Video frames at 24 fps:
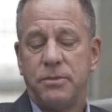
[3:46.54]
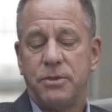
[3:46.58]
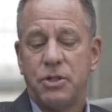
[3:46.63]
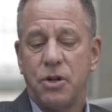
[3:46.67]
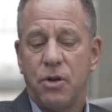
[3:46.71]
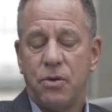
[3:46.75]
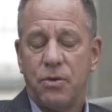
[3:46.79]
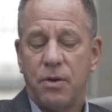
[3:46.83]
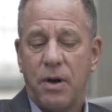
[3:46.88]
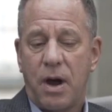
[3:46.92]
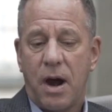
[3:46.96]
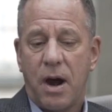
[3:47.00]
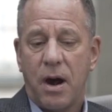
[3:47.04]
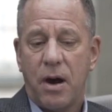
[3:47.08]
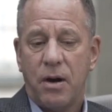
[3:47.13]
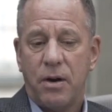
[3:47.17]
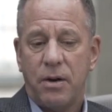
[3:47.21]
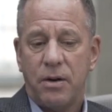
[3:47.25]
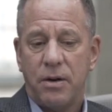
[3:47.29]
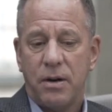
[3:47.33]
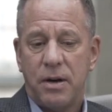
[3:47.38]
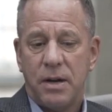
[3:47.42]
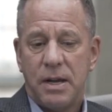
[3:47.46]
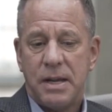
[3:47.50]
So
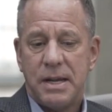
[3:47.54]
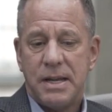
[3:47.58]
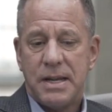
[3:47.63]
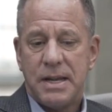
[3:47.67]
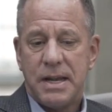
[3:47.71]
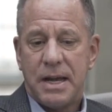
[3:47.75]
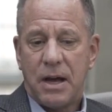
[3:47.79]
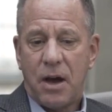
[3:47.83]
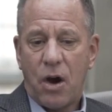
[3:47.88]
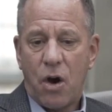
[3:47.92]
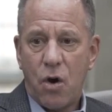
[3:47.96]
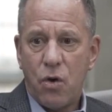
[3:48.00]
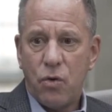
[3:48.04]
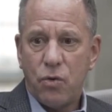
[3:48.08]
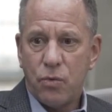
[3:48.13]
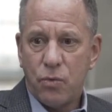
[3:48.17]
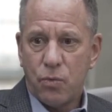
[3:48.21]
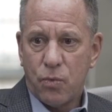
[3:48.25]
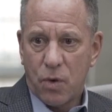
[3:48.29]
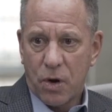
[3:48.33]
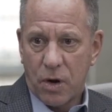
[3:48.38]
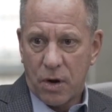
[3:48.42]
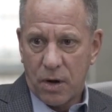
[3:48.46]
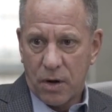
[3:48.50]
our
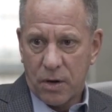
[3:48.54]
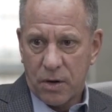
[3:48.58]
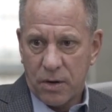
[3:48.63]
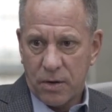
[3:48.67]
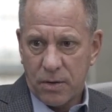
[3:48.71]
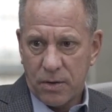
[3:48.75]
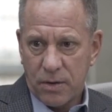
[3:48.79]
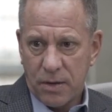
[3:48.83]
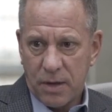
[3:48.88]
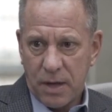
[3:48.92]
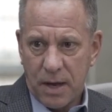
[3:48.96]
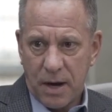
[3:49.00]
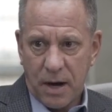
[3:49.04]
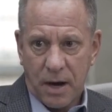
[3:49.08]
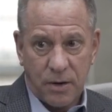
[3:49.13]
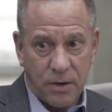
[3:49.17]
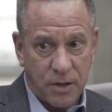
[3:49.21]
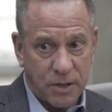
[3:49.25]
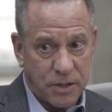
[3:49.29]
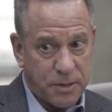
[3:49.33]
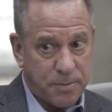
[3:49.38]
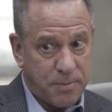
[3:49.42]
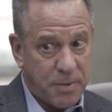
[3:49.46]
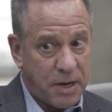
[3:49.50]
own work and
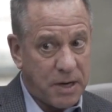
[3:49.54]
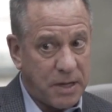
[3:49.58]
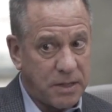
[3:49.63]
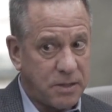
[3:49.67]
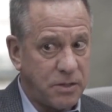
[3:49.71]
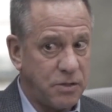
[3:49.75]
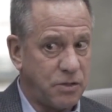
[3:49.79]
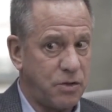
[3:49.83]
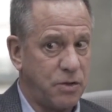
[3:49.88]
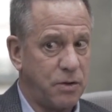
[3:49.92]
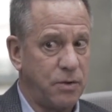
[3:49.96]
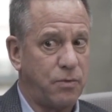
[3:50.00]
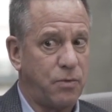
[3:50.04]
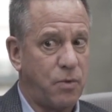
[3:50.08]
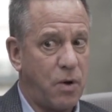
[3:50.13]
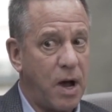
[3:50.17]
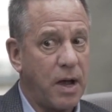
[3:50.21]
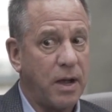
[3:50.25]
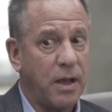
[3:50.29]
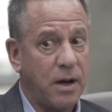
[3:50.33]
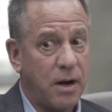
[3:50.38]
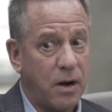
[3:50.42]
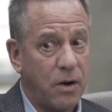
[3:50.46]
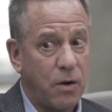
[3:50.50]
our experience in sort of
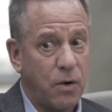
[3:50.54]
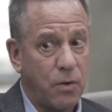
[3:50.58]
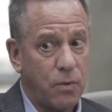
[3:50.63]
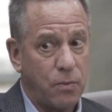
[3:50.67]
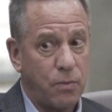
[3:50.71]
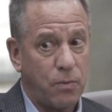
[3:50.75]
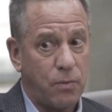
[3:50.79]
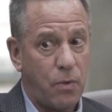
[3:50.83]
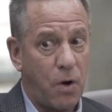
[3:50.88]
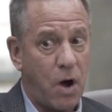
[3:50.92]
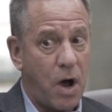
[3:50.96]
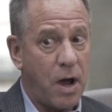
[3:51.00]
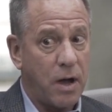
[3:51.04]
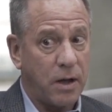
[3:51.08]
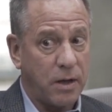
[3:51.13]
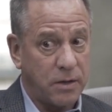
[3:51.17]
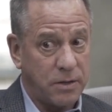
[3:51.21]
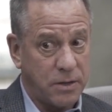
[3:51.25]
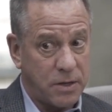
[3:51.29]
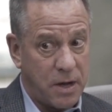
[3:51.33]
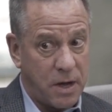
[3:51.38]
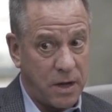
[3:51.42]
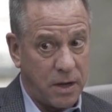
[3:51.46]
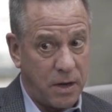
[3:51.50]
walking our own walk
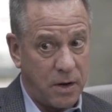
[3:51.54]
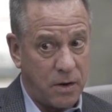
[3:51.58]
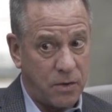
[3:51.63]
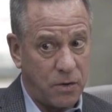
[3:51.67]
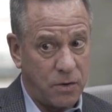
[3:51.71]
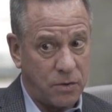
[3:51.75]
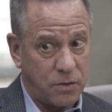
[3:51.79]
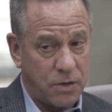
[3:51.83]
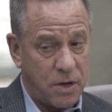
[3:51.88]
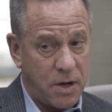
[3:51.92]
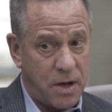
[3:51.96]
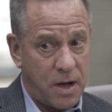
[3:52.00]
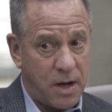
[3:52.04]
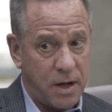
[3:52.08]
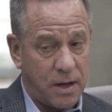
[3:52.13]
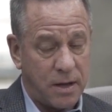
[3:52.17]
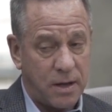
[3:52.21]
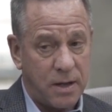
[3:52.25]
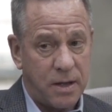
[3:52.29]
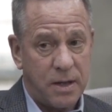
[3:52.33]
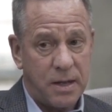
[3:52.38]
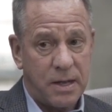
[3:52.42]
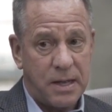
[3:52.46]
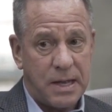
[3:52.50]
and talking our own
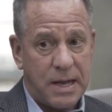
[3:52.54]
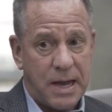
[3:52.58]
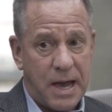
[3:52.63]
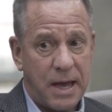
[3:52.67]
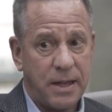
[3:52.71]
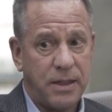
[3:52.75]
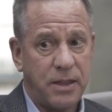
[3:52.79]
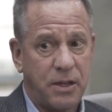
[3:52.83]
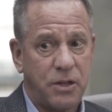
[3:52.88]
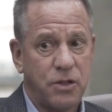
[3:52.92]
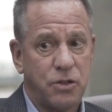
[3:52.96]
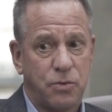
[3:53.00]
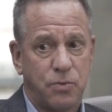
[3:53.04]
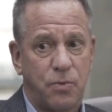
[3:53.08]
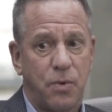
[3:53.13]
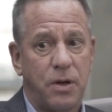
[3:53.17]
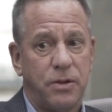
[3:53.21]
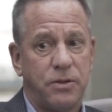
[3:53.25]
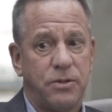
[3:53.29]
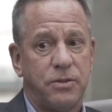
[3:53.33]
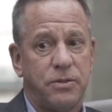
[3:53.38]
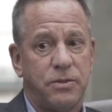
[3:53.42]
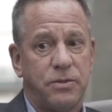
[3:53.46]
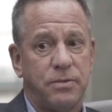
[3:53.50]
talk, I think is
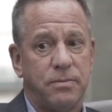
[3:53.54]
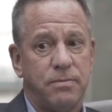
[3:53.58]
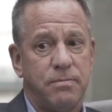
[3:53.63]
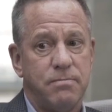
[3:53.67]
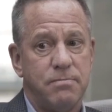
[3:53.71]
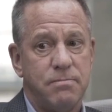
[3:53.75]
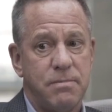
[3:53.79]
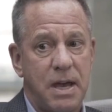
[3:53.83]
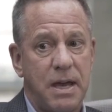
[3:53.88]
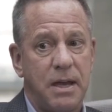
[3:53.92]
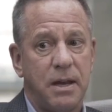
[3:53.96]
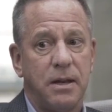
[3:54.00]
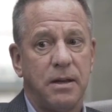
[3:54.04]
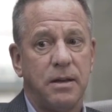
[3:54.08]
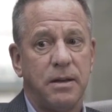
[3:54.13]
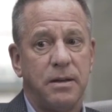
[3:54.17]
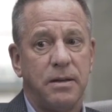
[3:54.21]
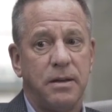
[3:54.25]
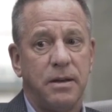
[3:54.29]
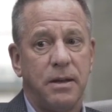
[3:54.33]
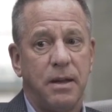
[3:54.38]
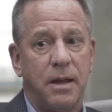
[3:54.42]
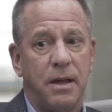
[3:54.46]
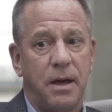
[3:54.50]
what's made it
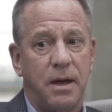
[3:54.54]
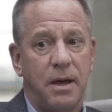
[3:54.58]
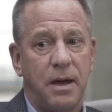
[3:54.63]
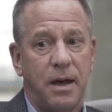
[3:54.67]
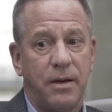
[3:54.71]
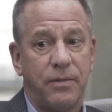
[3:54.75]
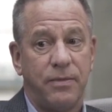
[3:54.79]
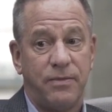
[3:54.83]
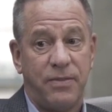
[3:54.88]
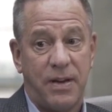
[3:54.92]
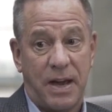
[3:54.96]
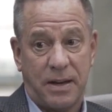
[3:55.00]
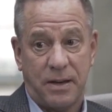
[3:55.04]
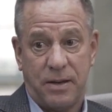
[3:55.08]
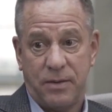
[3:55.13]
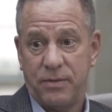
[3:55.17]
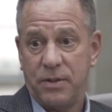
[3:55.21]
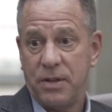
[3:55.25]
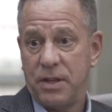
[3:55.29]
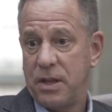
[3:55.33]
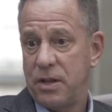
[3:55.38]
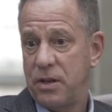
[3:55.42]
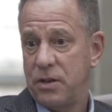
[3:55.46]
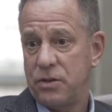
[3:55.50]

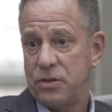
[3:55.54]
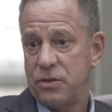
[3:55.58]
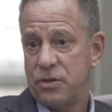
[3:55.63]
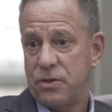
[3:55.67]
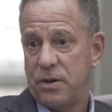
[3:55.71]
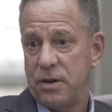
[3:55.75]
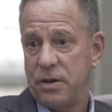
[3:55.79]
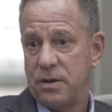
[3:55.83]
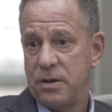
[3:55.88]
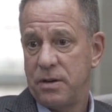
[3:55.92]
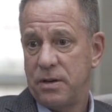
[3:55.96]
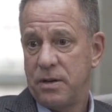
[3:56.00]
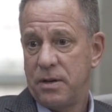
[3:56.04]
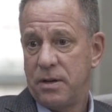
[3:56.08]
effective in the industry.